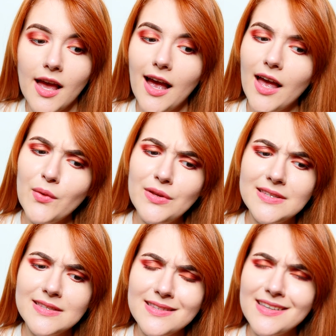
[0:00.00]
I
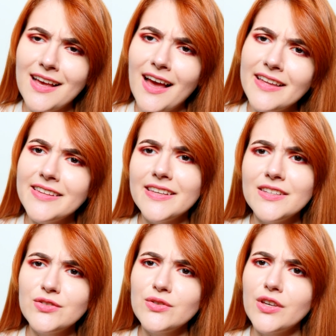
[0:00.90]
was kinda
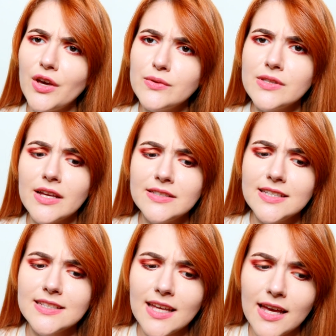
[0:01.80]
into ghost
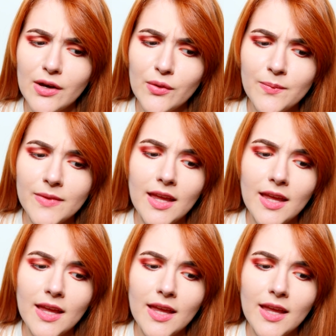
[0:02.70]
hunting now